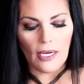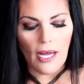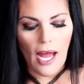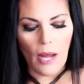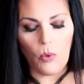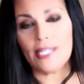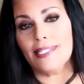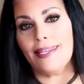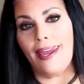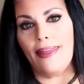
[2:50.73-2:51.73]
I want to
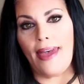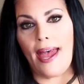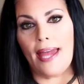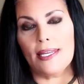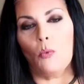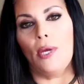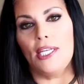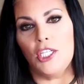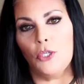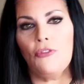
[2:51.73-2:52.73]
say that we
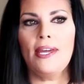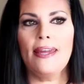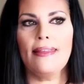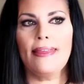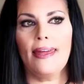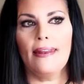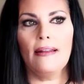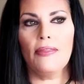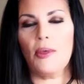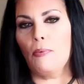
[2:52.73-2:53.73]
do think
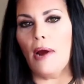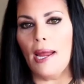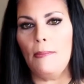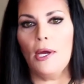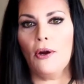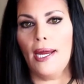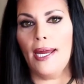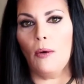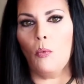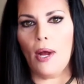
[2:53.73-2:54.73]
that the
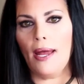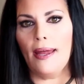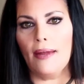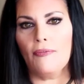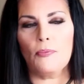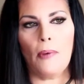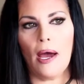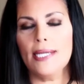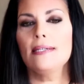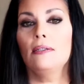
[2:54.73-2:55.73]
primary way for the
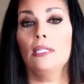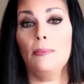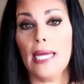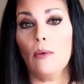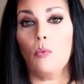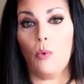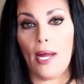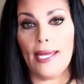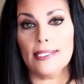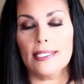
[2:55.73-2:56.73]
body to eliminate
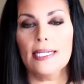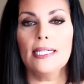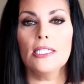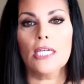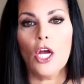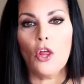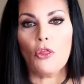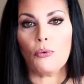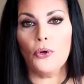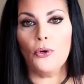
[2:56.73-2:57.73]
waste is
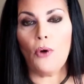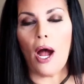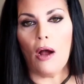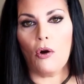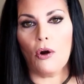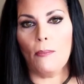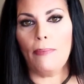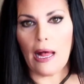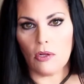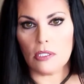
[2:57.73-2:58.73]
through our
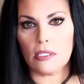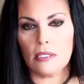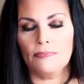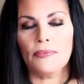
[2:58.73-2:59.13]
bowels.